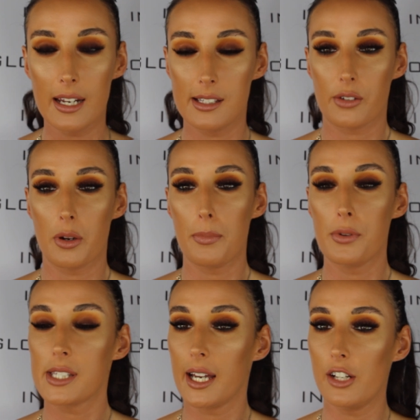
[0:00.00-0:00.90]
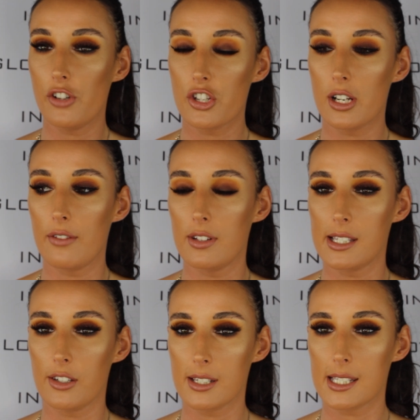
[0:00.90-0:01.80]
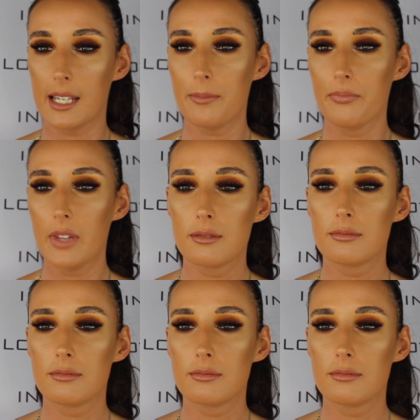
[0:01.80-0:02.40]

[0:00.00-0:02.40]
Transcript: and it's going to boost the hydration levels in your skin.